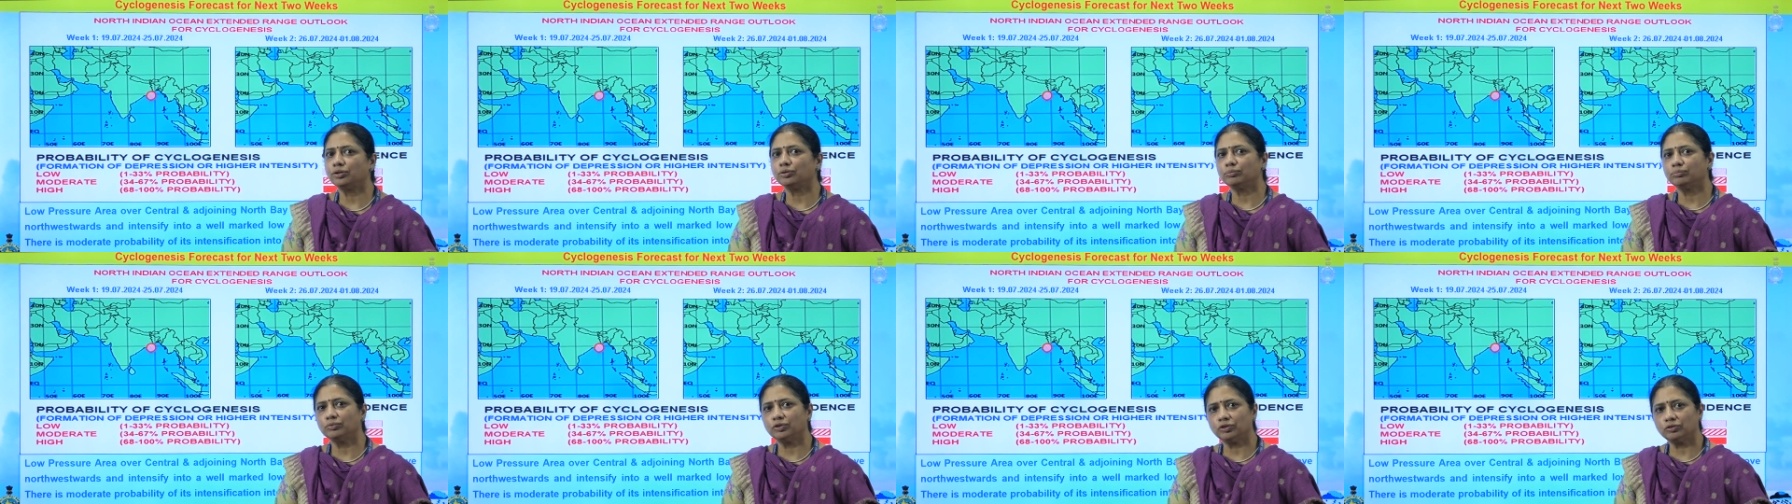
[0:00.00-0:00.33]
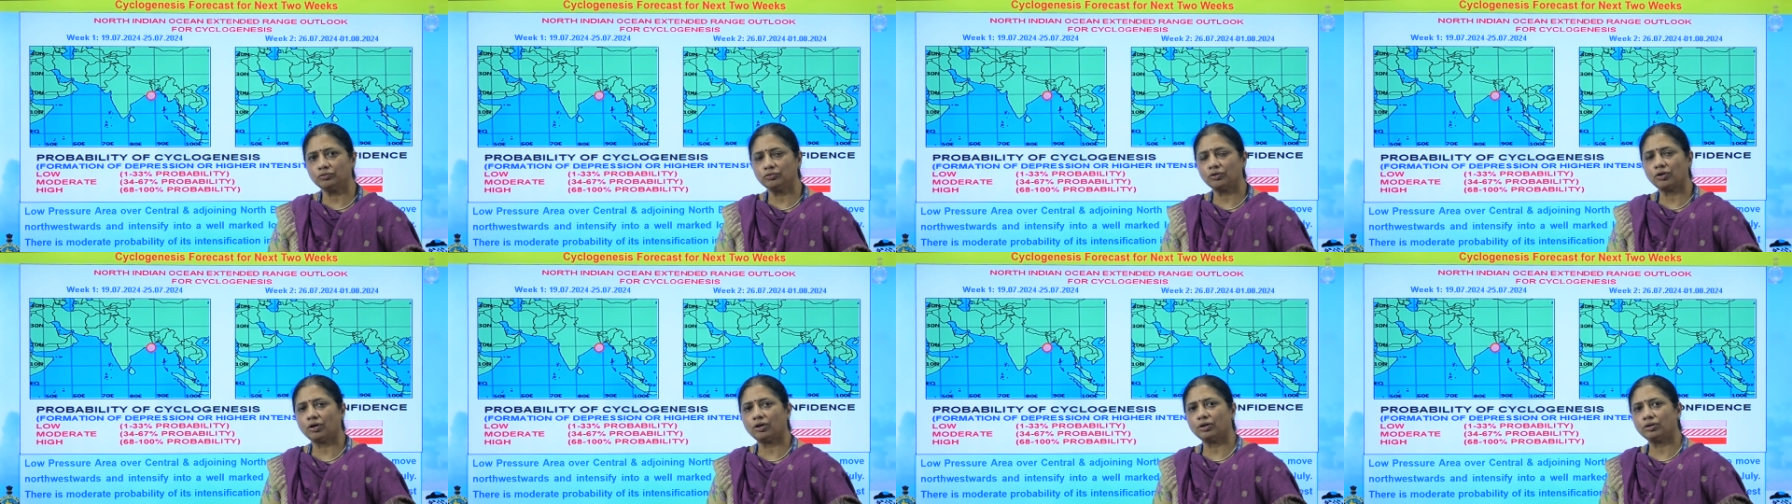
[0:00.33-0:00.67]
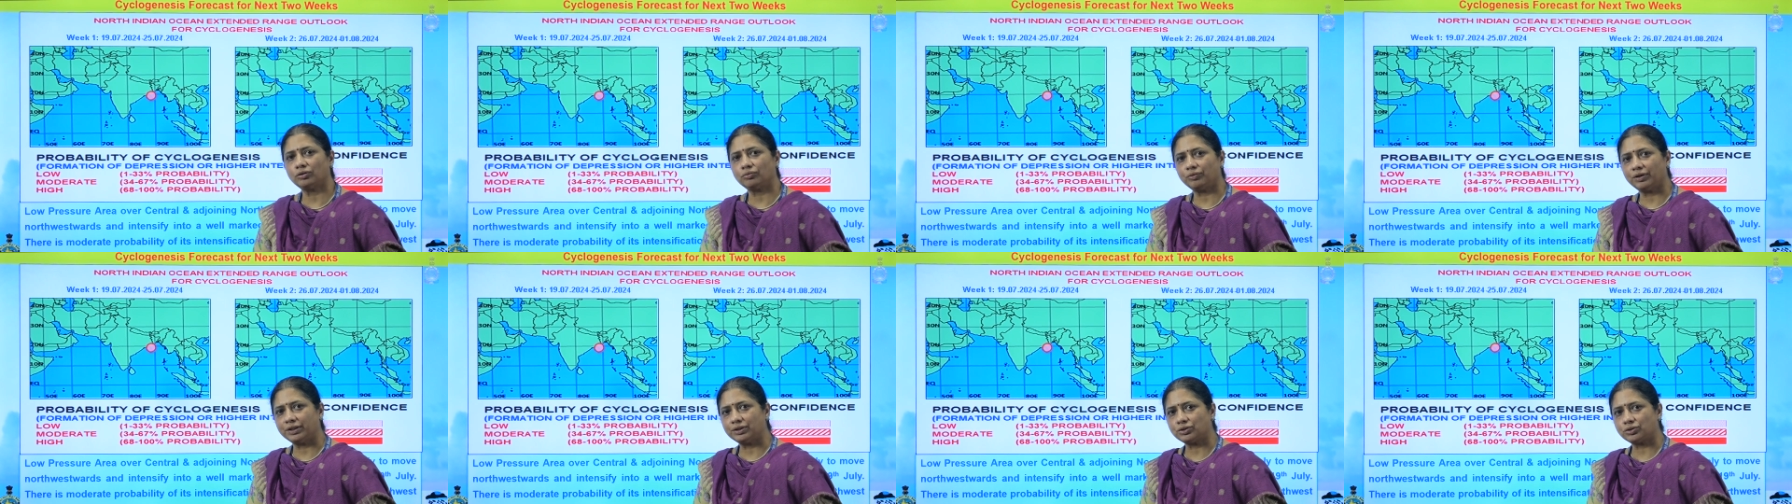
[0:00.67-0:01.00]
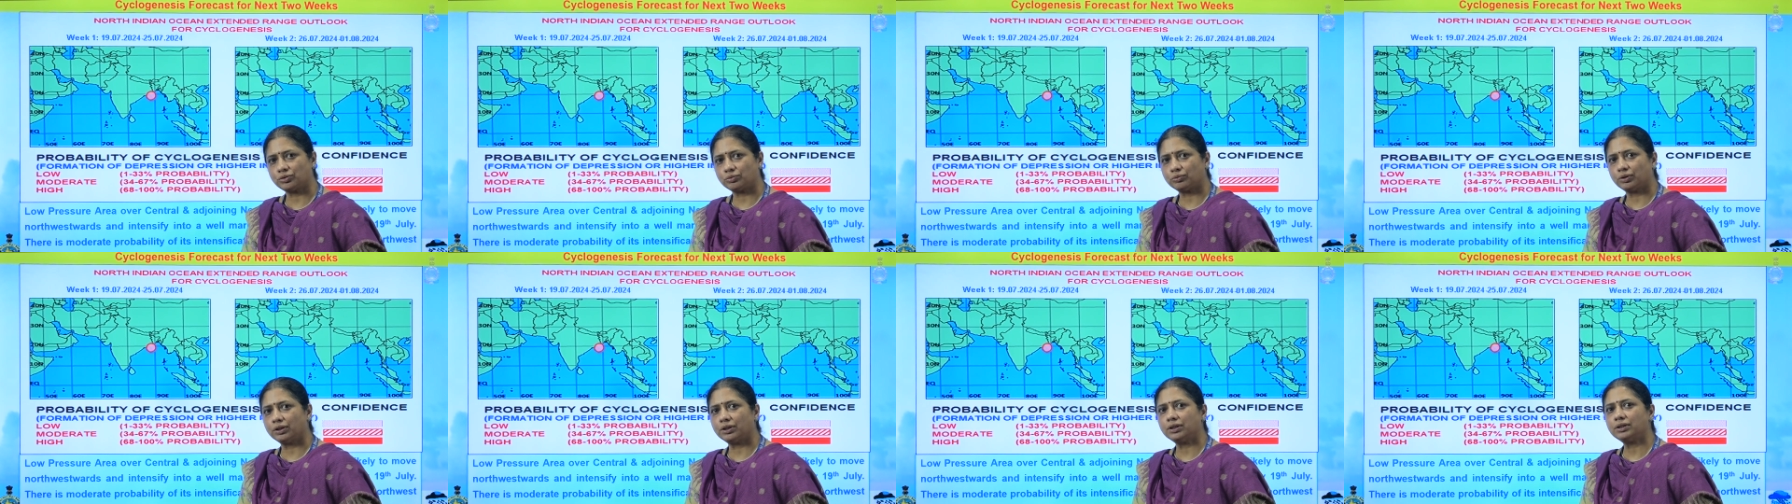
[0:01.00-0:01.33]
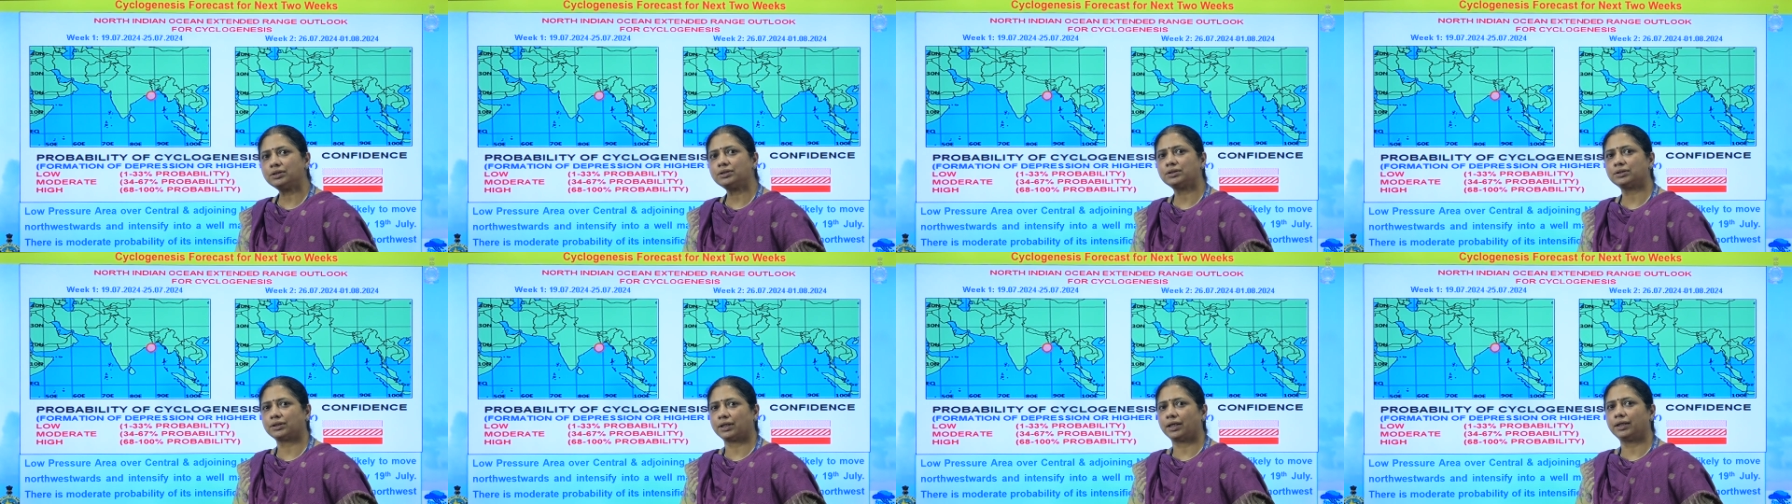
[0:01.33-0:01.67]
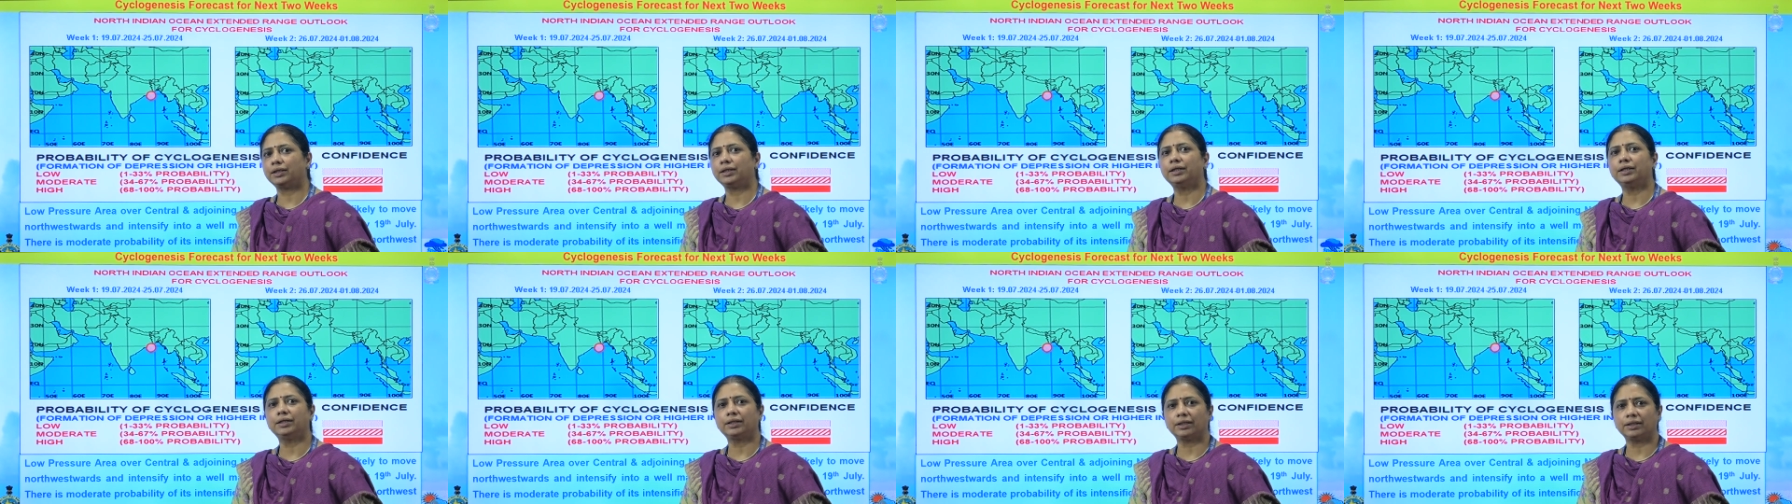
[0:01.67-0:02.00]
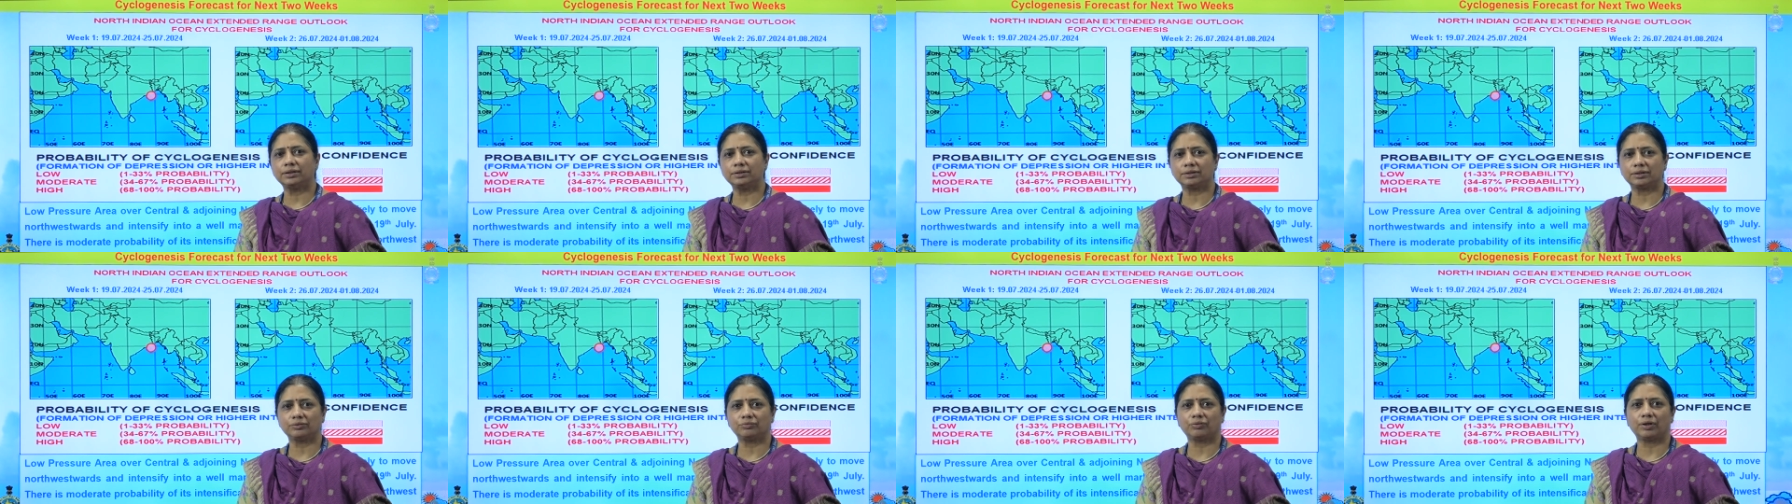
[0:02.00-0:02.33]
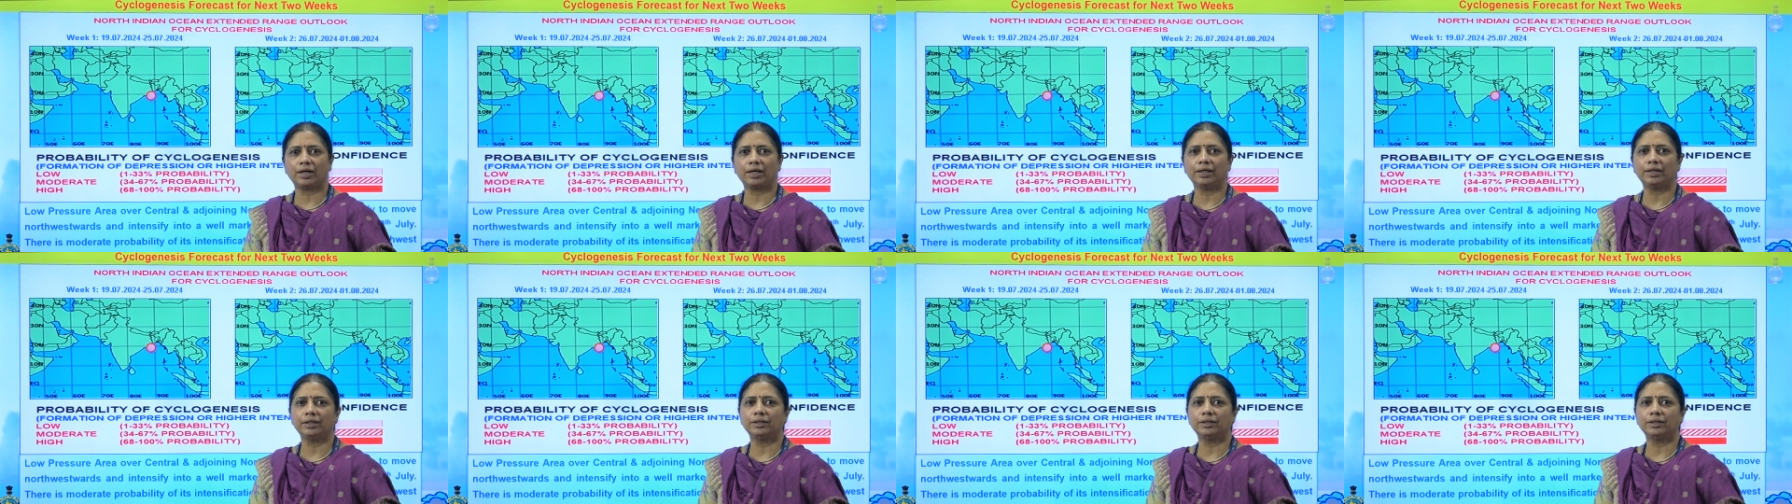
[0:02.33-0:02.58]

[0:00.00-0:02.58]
to move northwestwards and intensify